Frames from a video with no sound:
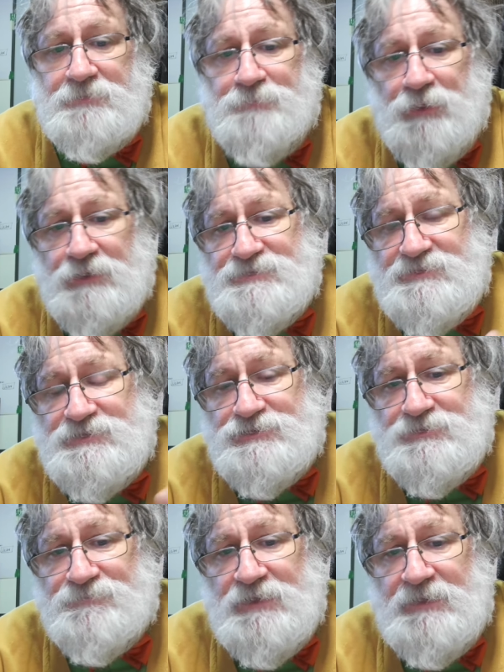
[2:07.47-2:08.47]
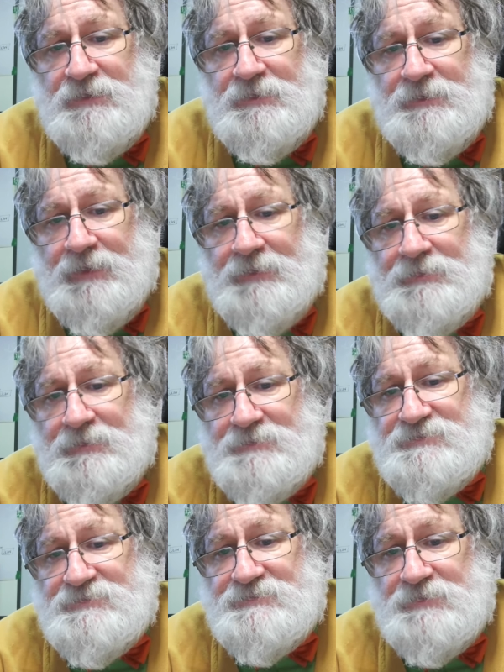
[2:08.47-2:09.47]
And the policy shift
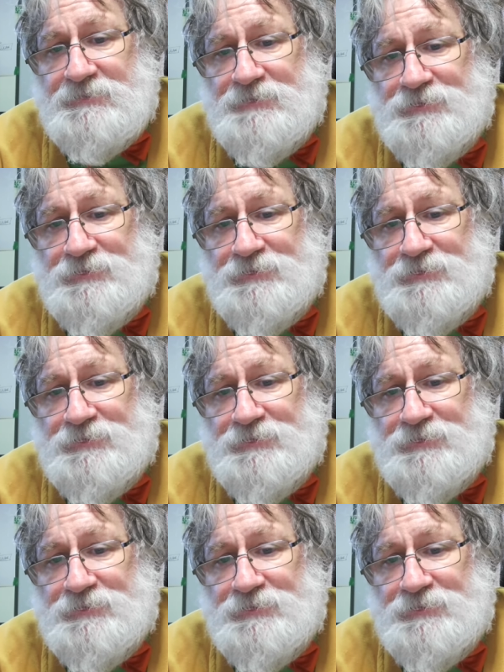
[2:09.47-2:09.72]
highlights the stark